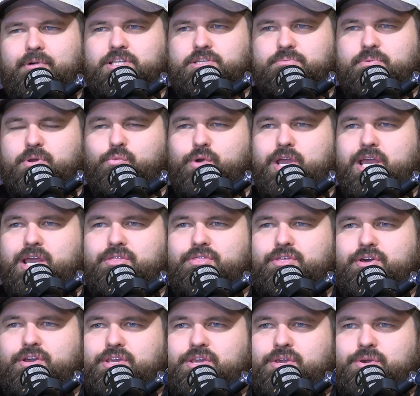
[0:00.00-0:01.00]
a bit weird
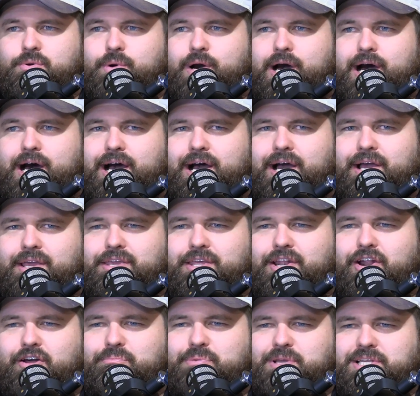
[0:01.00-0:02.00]
that you
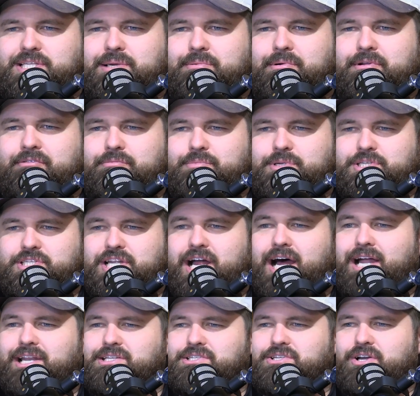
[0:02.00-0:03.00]
don't pick someone from a
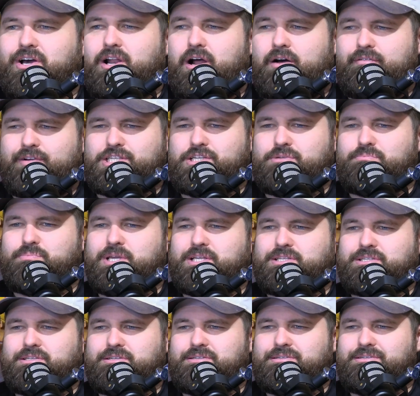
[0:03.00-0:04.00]
starting side. I've actually
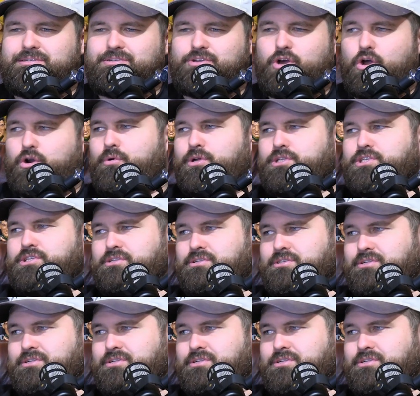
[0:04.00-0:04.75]
picked Connor Watson.